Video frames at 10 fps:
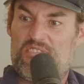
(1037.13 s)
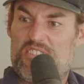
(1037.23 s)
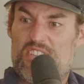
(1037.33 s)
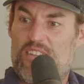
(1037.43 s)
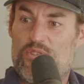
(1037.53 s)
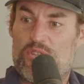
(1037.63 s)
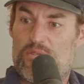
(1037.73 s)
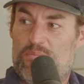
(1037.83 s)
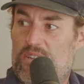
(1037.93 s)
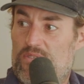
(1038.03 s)
just give you
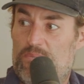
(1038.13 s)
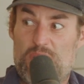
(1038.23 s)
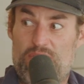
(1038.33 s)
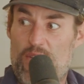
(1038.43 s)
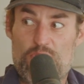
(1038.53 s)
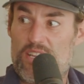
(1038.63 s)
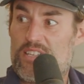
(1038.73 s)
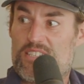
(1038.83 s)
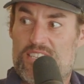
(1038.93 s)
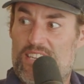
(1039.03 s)
a bit of everything
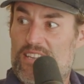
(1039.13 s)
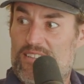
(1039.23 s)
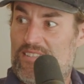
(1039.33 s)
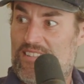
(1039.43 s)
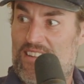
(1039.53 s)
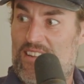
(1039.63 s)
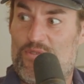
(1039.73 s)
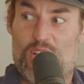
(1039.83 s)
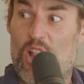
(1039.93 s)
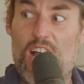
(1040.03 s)
to see
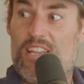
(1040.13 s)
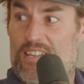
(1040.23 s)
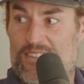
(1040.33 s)
if you like it,